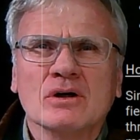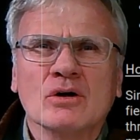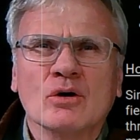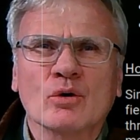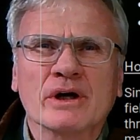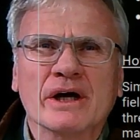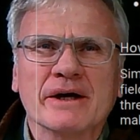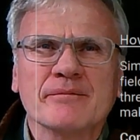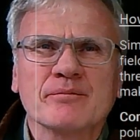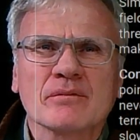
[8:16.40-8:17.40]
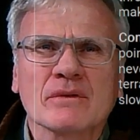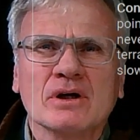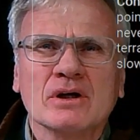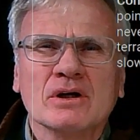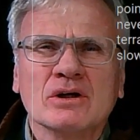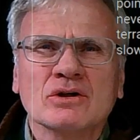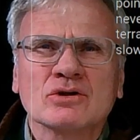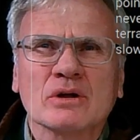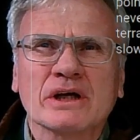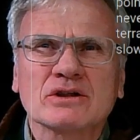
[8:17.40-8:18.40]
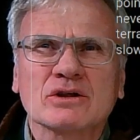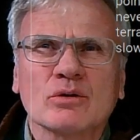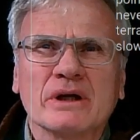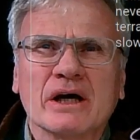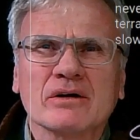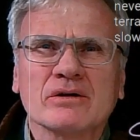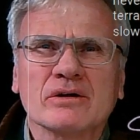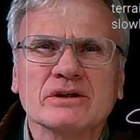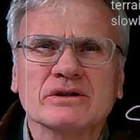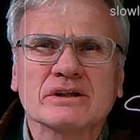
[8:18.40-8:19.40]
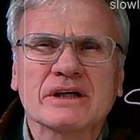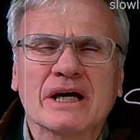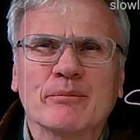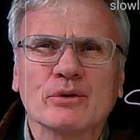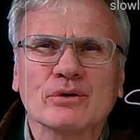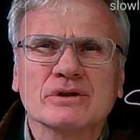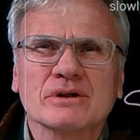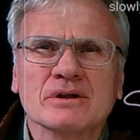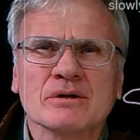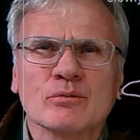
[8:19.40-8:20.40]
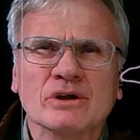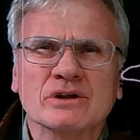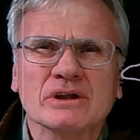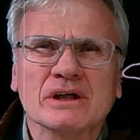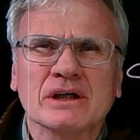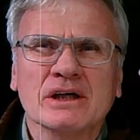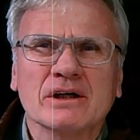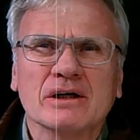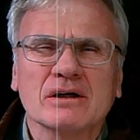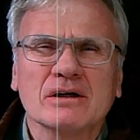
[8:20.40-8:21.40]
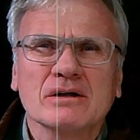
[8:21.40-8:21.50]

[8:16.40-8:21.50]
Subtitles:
Okay, so let's go down to these examples we see here.